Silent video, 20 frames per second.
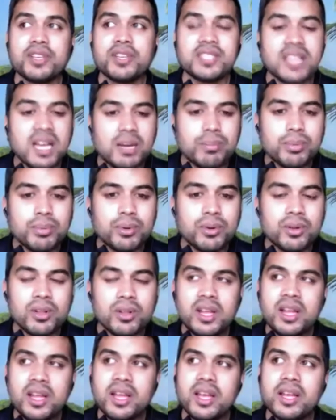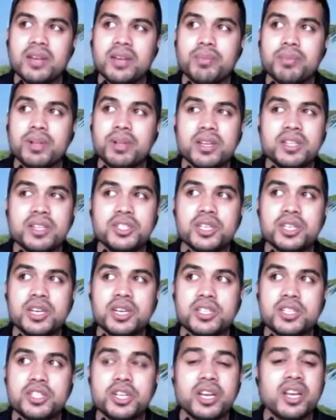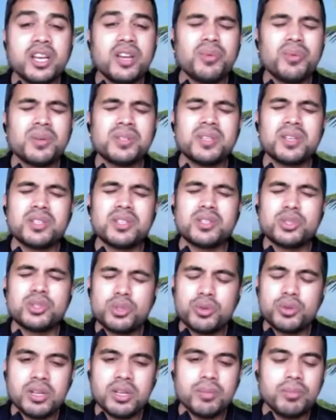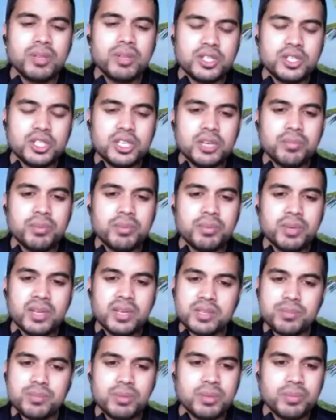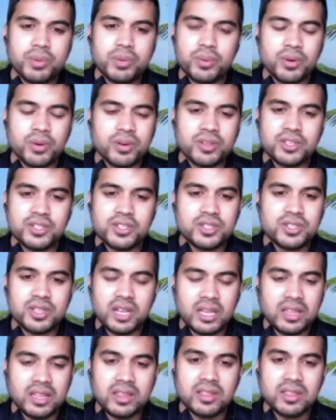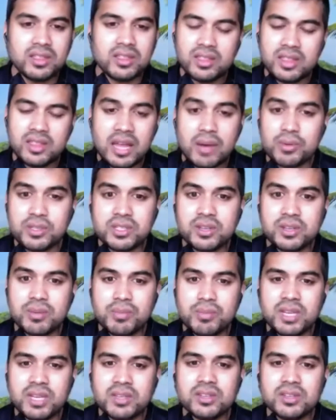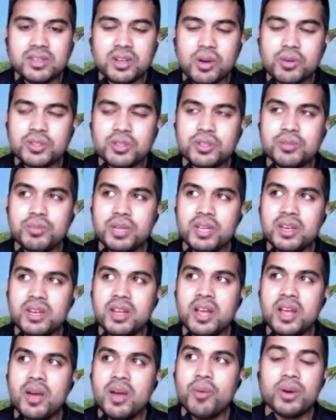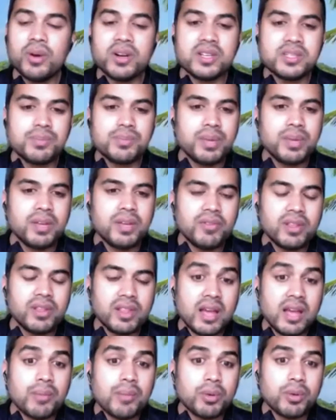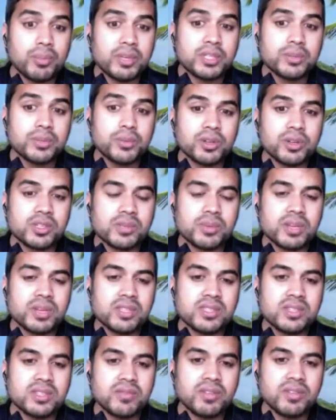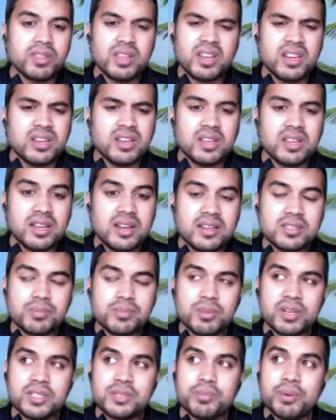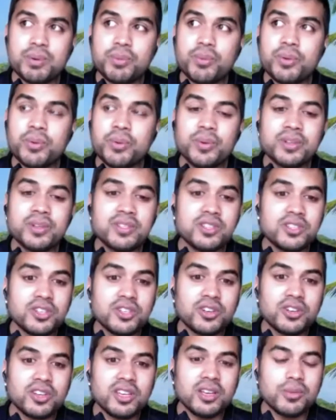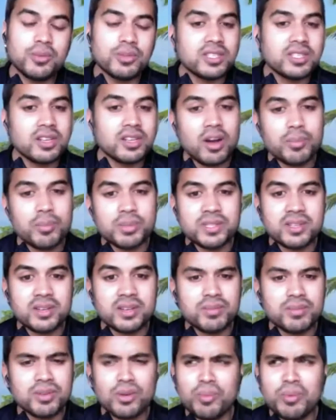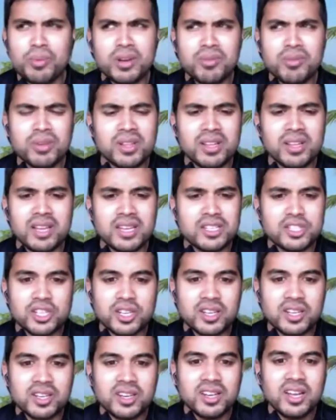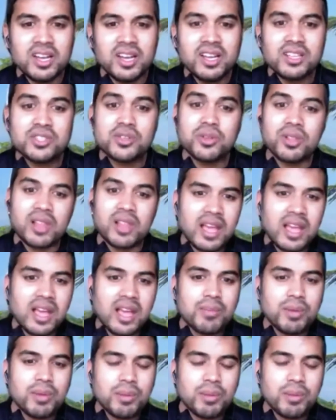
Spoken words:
example, in Malaysia, chicken was extremely cheap because people were just like that was their meat go-to meat, whereas beef and lamb were much more expensive and they didn't eat it as much. But when we went to Turkey, it was the opposite. Nobody really ate chicken, so lamb and